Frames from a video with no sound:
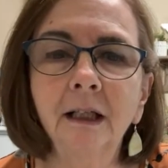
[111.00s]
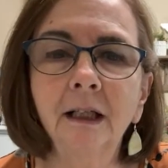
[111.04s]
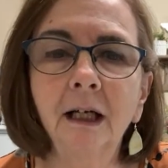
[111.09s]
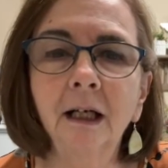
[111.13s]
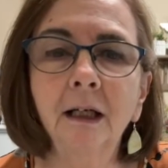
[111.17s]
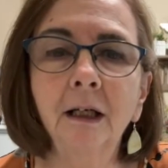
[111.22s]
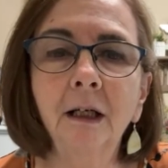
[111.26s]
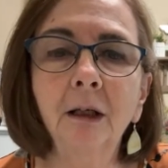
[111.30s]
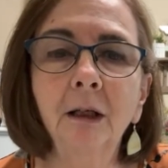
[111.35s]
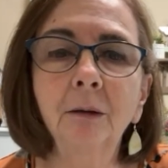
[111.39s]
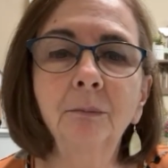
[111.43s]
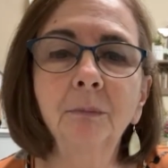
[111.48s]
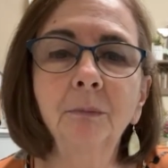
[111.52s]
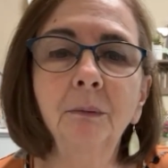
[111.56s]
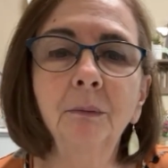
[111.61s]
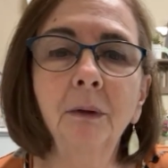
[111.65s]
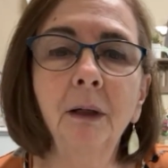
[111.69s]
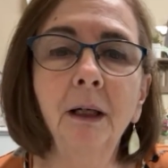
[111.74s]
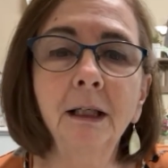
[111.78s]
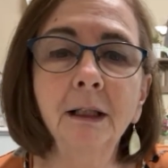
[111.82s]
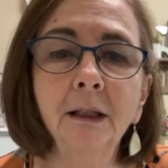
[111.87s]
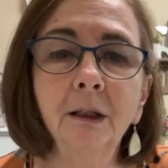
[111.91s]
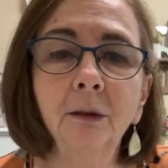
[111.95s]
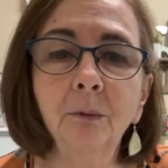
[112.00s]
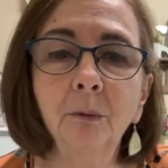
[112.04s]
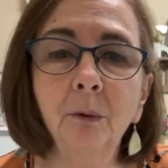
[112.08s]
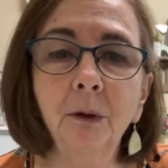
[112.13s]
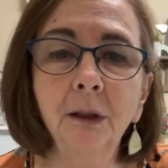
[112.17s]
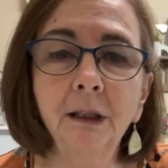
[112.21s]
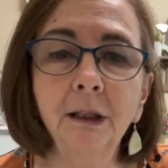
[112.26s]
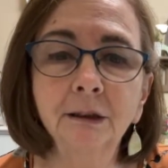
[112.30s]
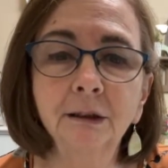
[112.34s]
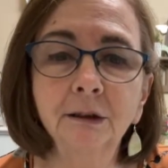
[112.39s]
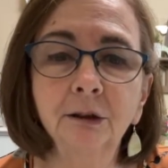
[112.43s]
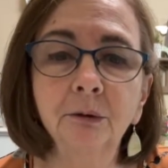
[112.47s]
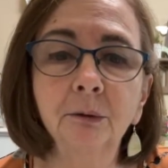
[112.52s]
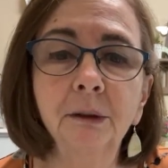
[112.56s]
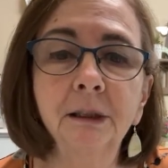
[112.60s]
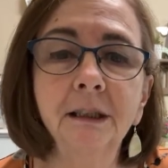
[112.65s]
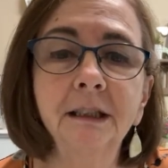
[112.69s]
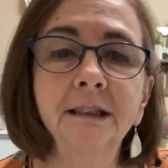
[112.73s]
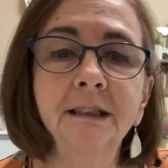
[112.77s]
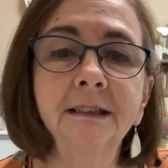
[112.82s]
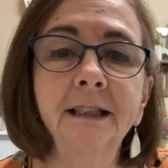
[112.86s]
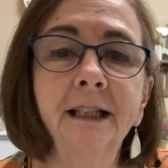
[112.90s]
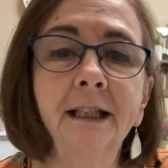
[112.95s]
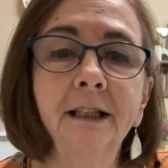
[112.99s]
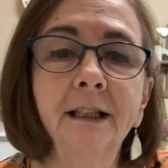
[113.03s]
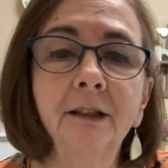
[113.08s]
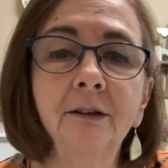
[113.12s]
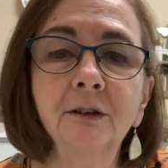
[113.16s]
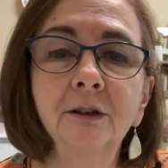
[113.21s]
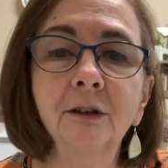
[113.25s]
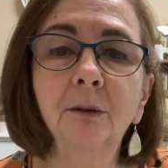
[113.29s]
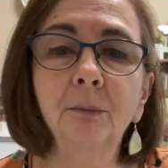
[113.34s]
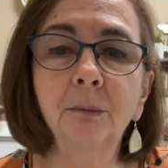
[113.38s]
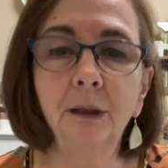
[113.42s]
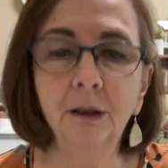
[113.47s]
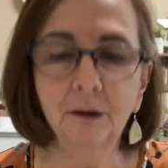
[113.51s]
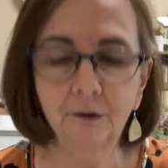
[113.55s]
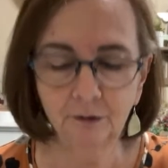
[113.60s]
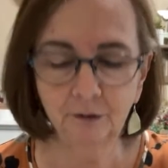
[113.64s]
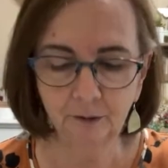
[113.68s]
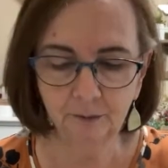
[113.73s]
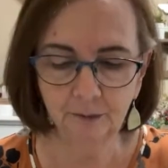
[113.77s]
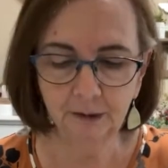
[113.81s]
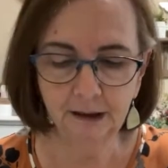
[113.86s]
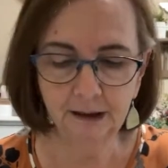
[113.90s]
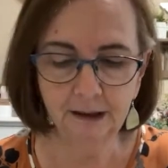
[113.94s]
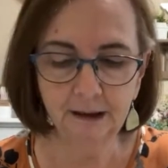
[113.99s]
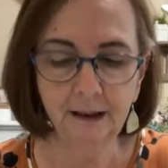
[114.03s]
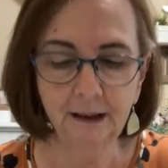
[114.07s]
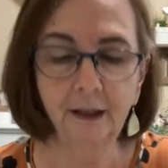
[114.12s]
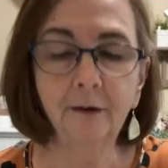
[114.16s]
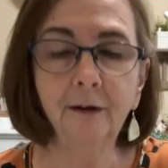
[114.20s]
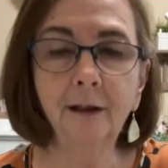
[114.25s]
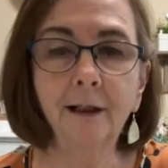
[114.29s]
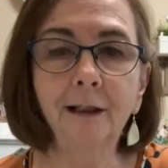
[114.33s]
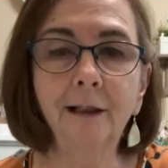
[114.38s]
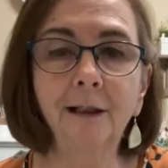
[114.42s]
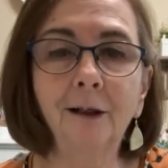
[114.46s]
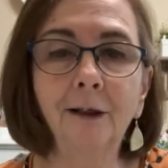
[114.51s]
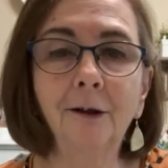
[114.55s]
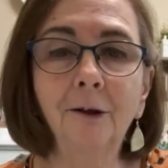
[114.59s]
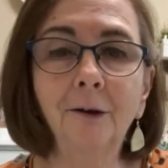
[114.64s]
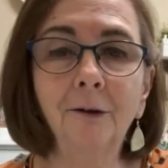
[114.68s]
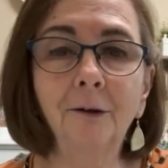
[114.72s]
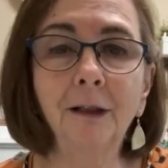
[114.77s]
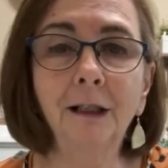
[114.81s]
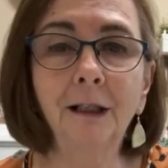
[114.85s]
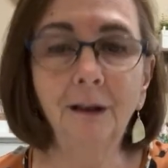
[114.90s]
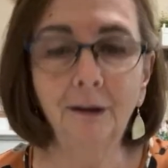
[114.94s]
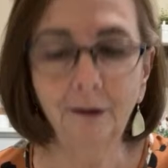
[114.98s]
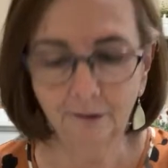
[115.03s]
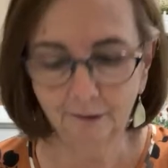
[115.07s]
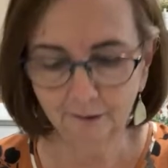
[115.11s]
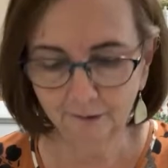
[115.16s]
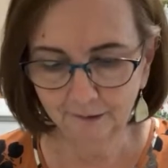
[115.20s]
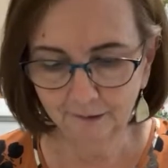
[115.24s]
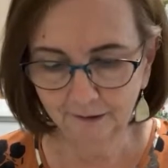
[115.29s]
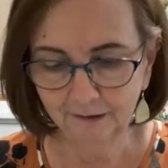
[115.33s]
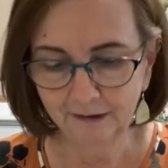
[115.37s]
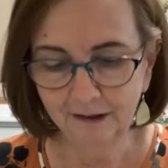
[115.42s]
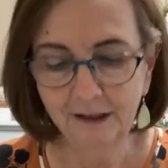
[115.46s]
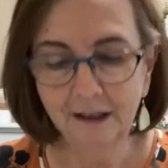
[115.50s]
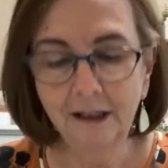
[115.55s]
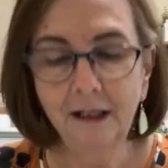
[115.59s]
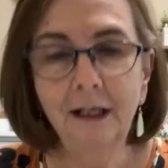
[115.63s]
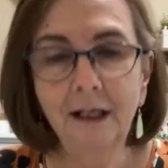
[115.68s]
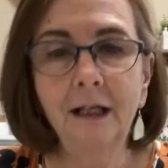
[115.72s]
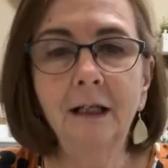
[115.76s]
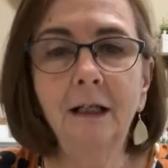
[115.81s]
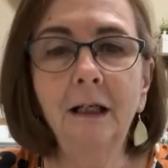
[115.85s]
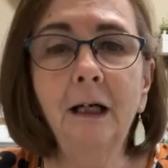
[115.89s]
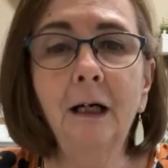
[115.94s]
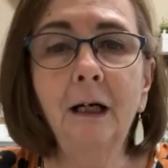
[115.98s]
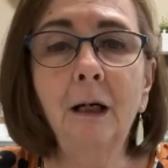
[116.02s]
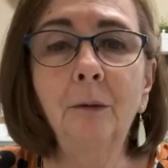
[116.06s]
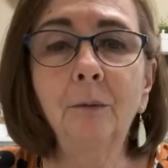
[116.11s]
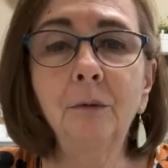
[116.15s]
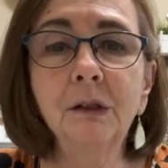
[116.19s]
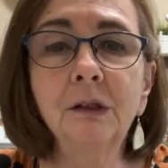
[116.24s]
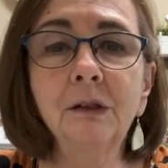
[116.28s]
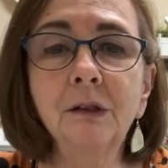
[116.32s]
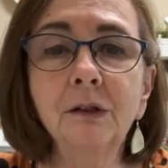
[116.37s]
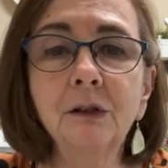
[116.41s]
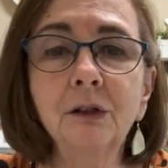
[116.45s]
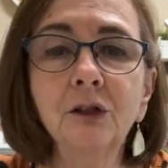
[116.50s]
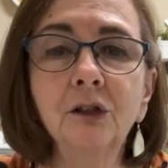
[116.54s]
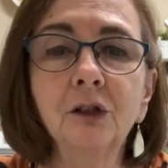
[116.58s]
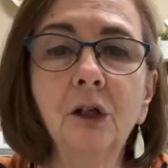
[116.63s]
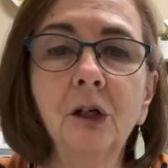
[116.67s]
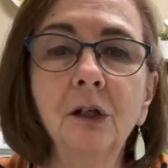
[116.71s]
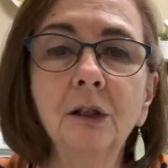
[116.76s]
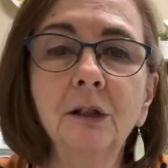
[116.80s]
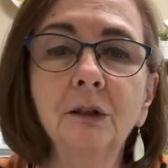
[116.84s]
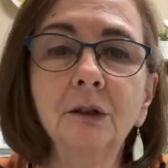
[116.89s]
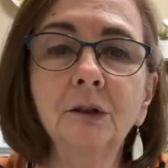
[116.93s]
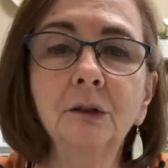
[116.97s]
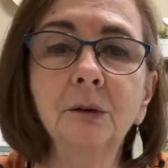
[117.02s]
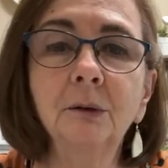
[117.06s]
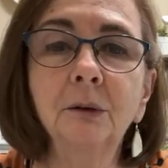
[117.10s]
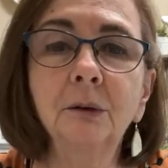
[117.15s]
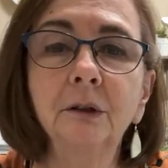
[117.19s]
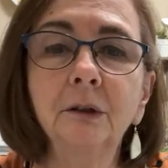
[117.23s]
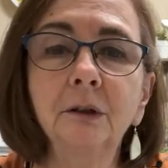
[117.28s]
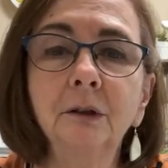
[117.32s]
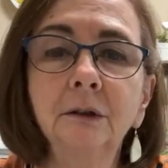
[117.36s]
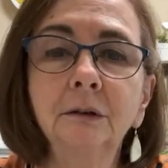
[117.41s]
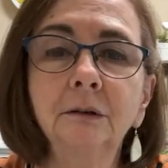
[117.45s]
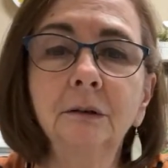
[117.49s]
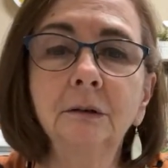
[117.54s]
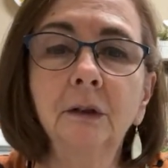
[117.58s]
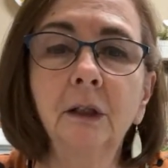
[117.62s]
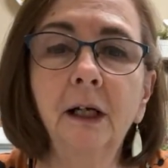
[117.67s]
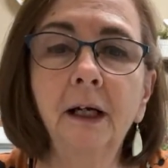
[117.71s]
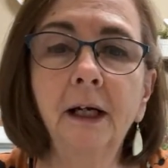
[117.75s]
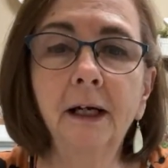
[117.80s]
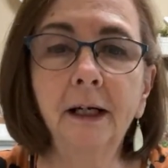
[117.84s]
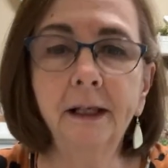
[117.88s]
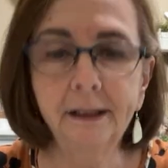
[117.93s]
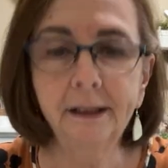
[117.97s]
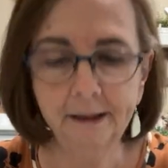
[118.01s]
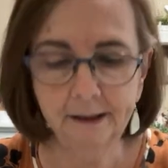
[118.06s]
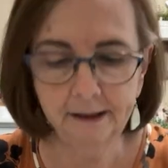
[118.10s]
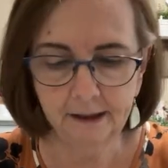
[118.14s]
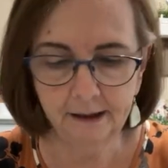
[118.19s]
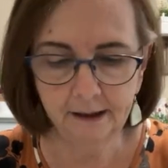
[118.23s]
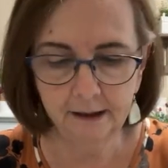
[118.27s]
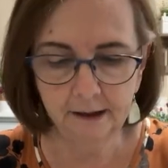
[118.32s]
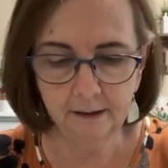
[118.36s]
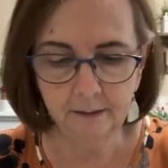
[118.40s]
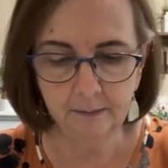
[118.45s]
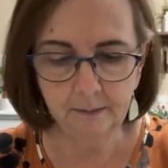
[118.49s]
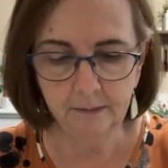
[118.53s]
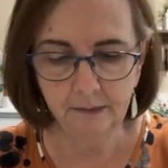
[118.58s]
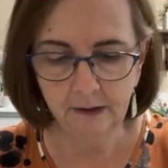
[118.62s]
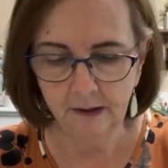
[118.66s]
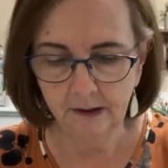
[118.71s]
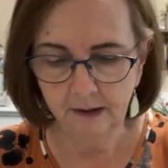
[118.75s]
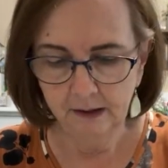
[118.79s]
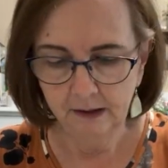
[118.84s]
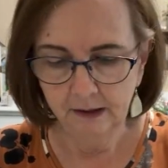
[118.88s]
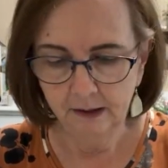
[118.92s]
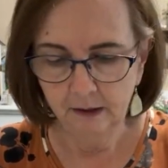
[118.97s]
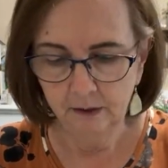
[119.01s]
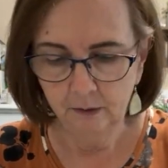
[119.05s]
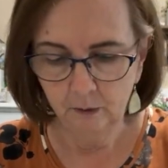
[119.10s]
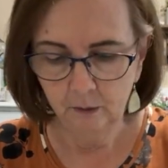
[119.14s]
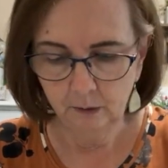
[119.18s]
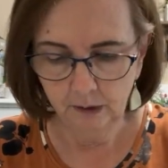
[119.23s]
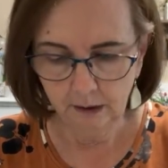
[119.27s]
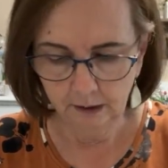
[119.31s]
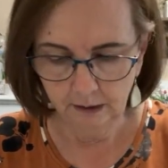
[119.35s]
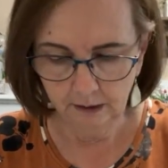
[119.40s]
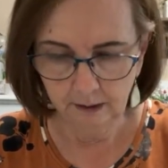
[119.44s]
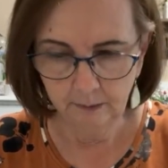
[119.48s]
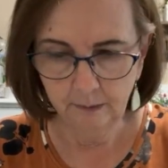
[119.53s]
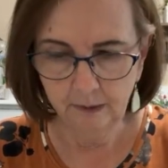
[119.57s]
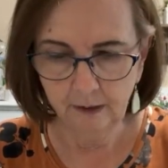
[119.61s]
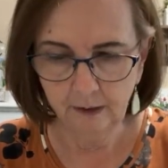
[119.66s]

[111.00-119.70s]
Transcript: Hi, good morning, Therese. Thank you so much for being there. Hello. This is Chocator. Hi, Kim. Welcome,